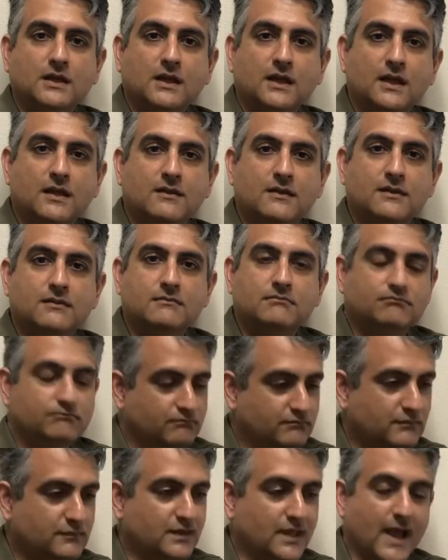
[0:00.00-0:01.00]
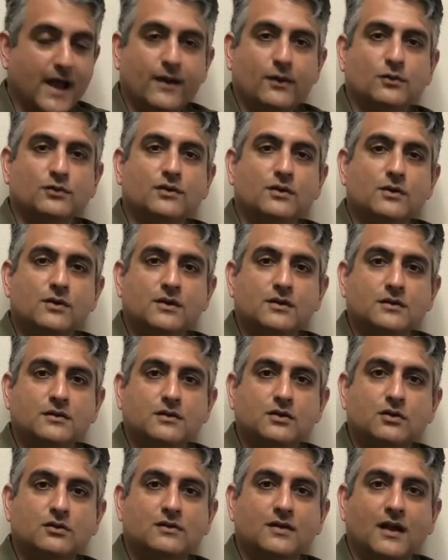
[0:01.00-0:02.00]
And that'll do it. And
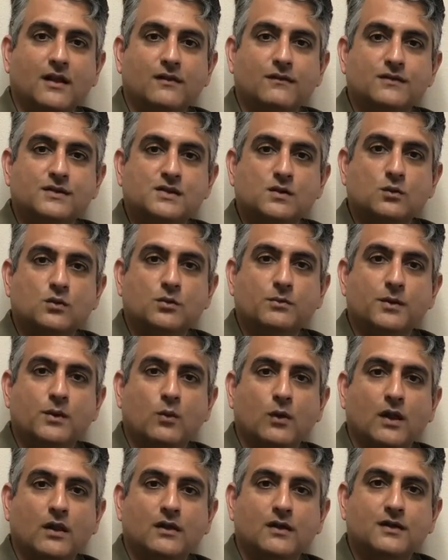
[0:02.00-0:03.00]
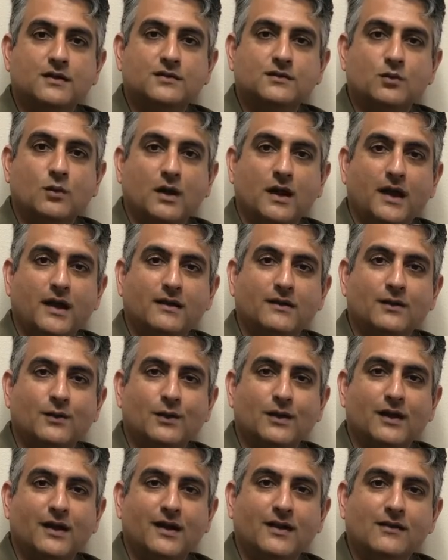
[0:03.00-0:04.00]
your televisit will be well on its way,
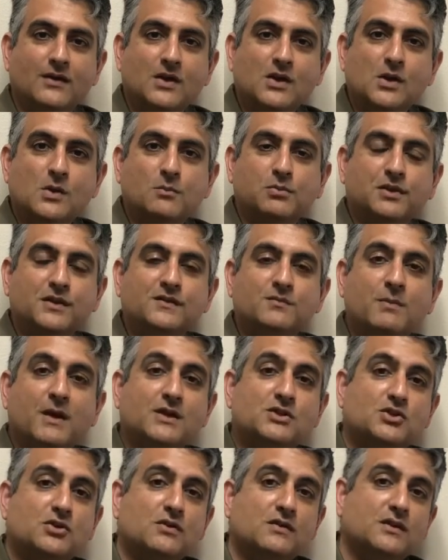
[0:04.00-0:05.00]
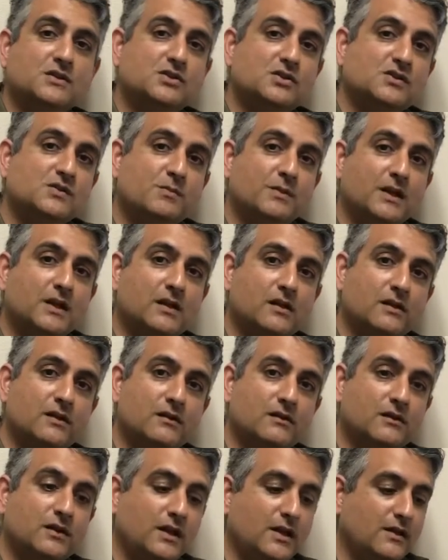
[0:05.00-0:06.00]
okay? Please make sure that you speak
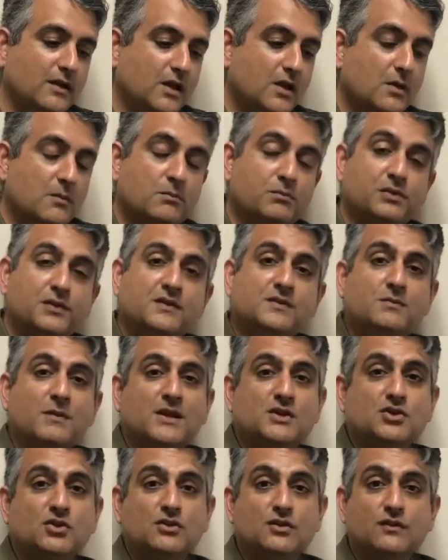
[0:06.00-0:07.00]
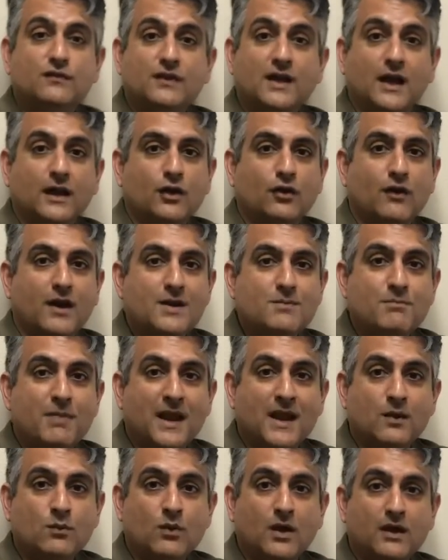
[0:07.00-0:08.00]
clearly. Please make sure you've got great
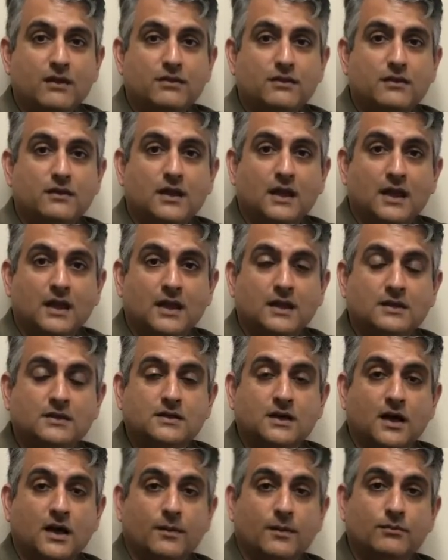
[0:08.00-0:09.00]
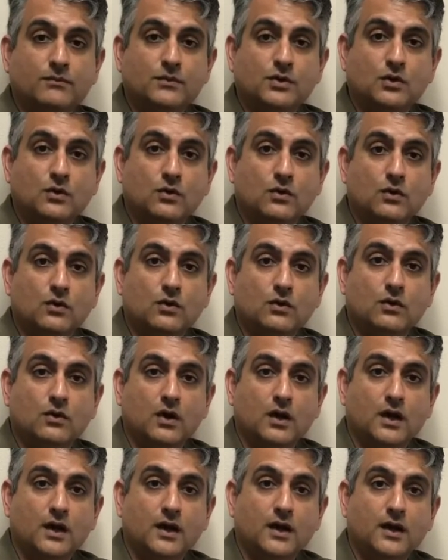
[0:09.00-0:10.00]
bandwidth and
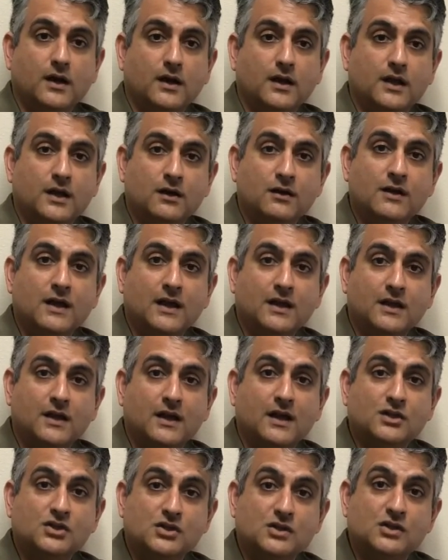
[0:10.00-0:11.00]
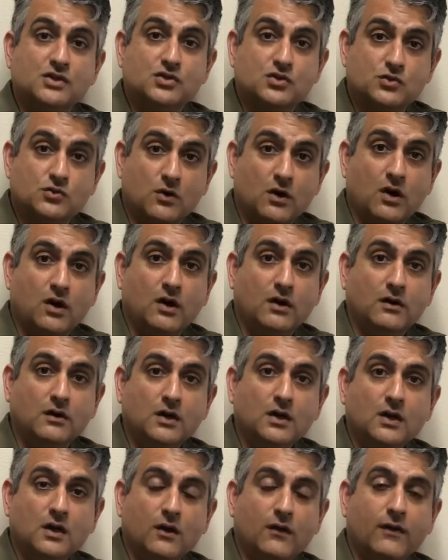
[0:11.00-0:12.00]
your internet connection is strong,
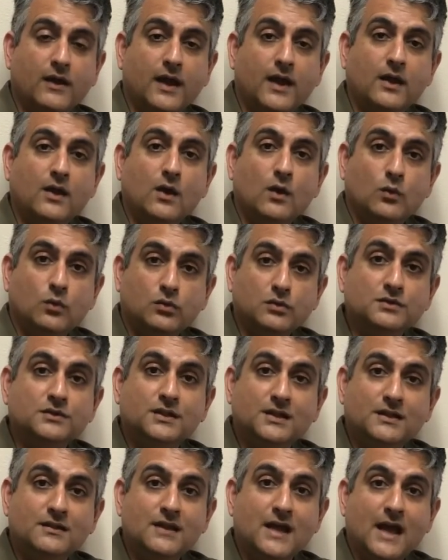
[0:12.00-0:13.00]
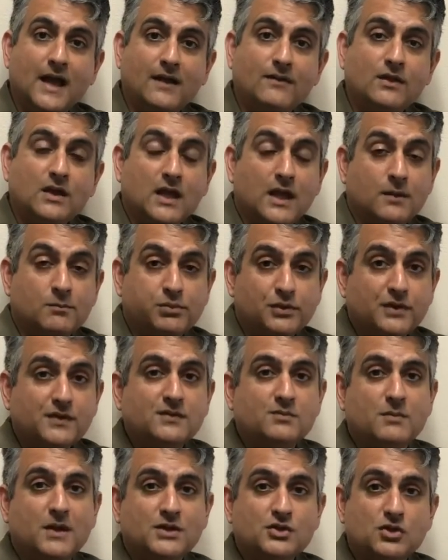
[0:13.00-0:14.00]
okay? We'll need that. And
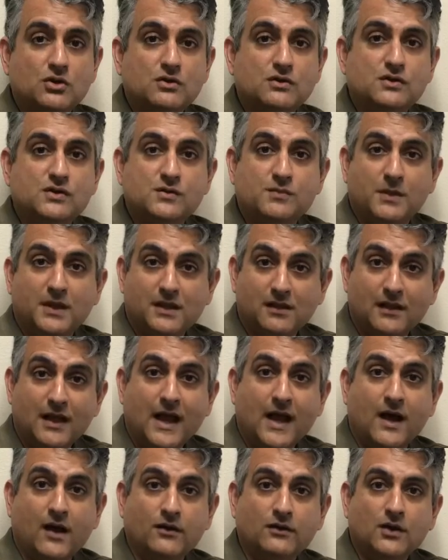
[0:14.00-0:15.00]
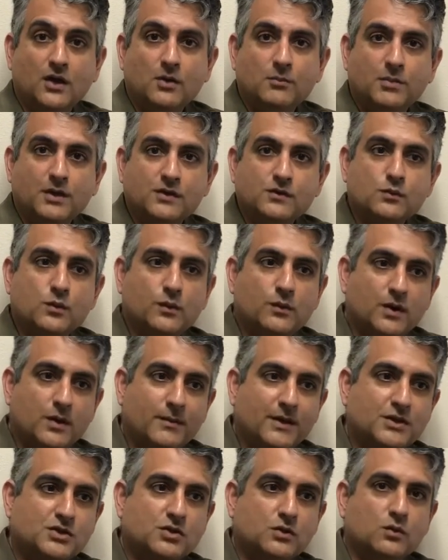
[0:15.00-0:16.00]
please make sure you speak loud because we want to
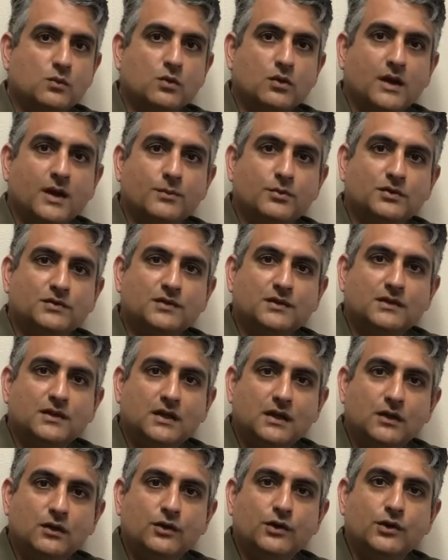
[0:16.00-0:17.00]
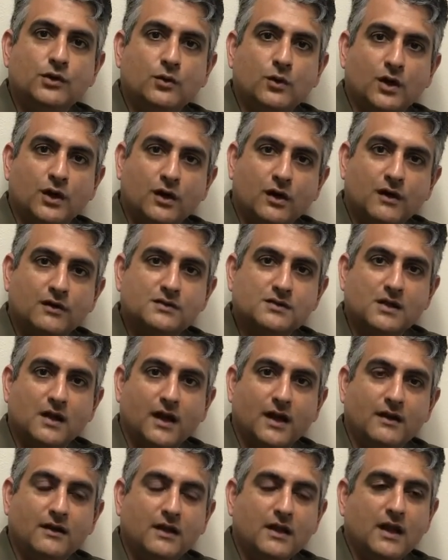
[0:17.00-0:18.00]
make sure we're able to hear you on our
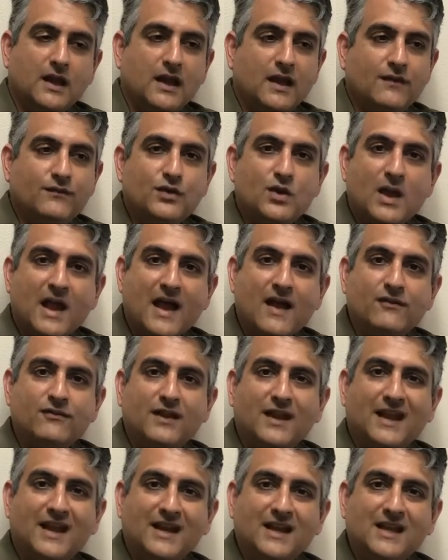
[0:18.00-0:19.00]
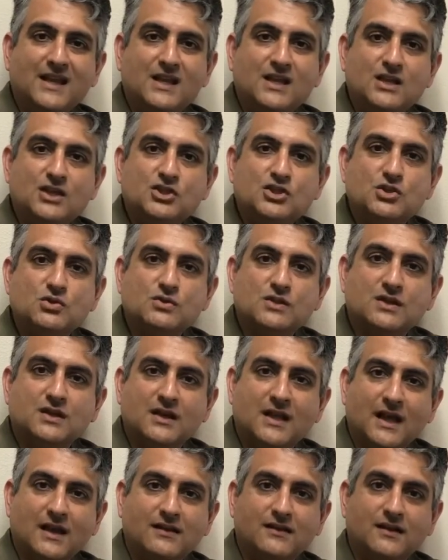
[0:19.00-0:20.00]
side. If you have any issues
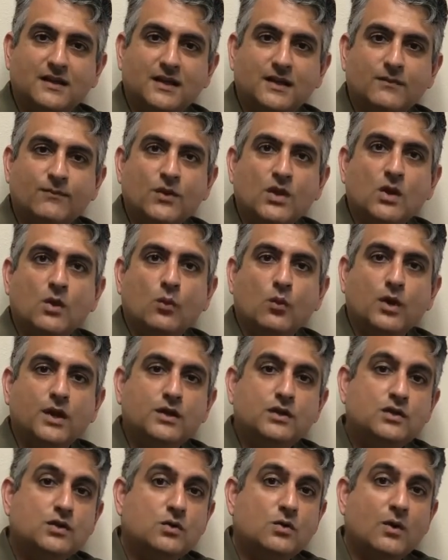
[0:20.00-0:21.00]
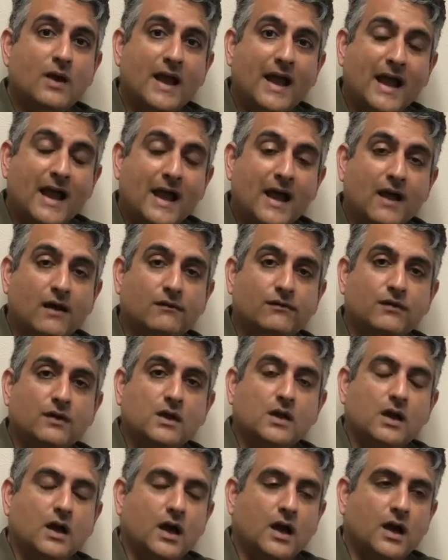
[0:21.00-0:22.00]
connecting, we do have,
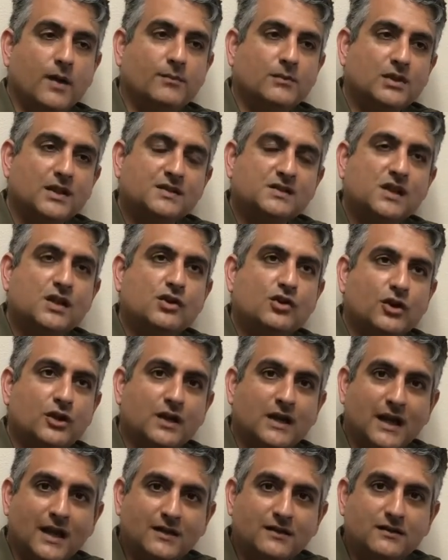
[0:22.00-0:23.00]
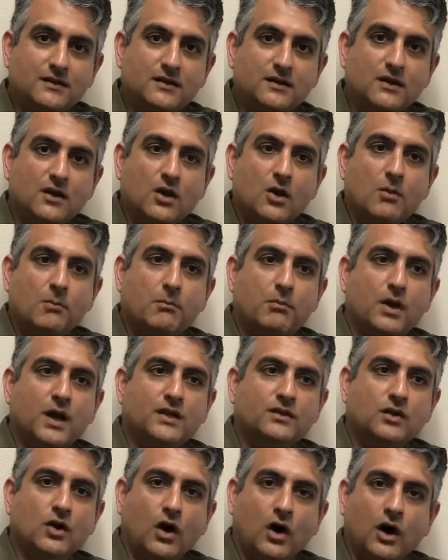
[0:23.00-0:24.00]
let's say you're connected,
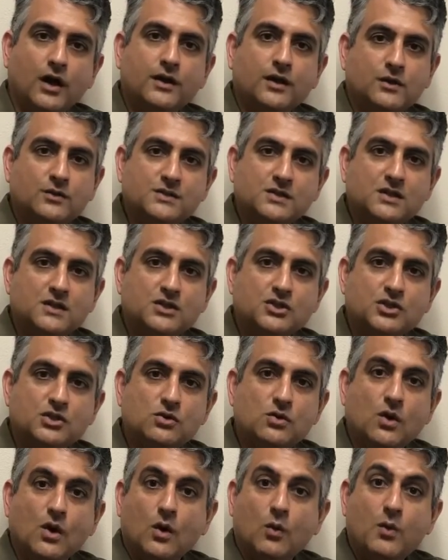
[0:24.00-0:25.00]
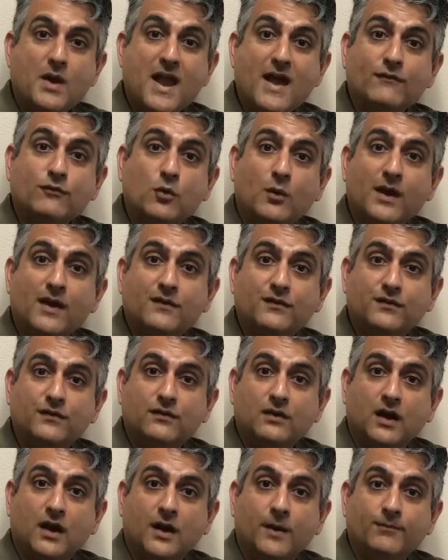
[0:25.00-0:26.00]
but the audio is an issue. We have a way
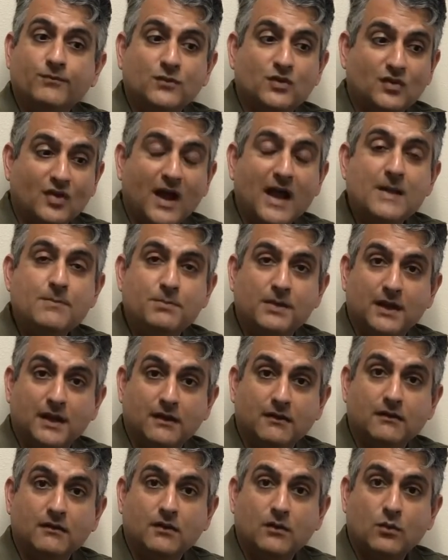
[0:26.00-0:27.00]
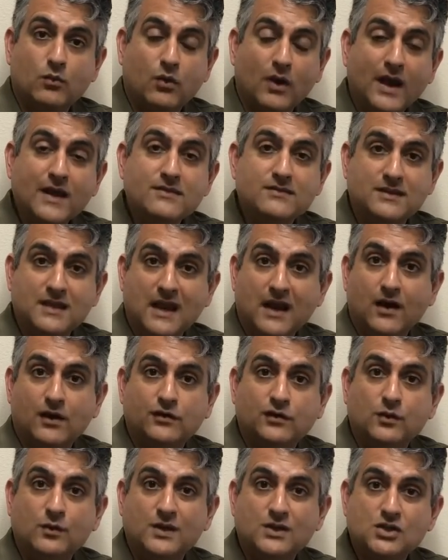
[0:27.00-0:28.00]
of typing right there
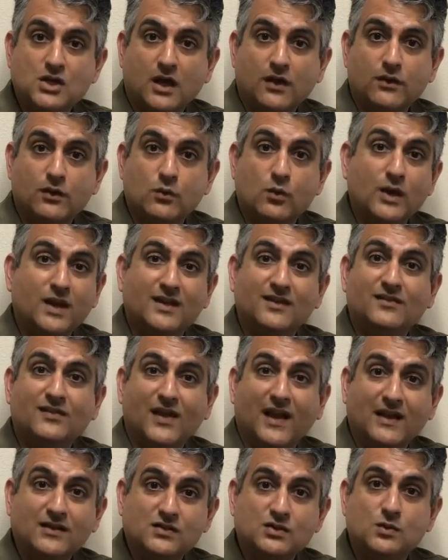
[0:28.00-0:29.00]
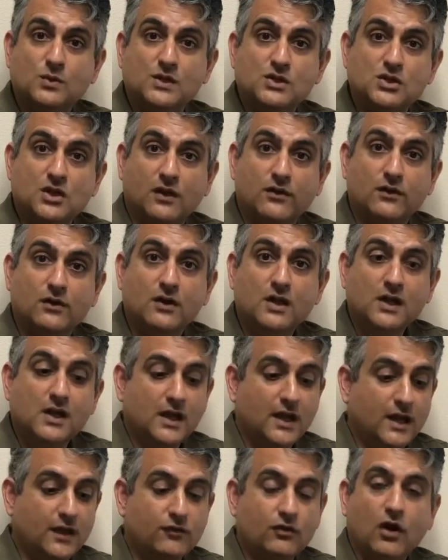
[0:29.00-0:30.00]
to each other. We can text to each other.
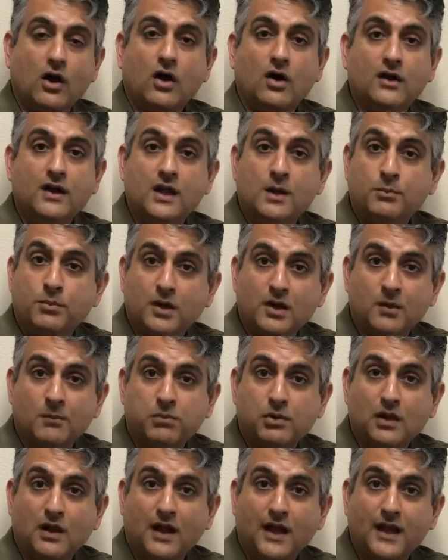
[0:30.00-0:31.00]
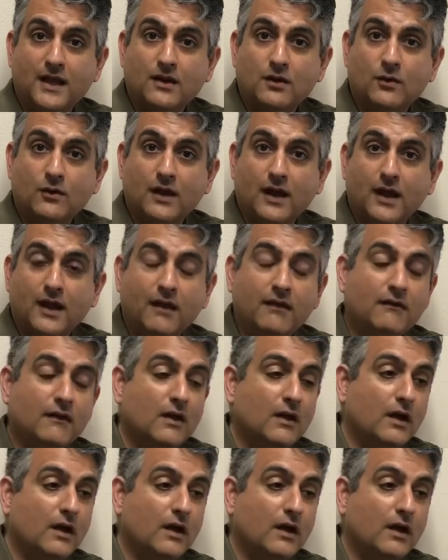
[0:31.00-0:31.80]
It's all HIPAA compliant, okay?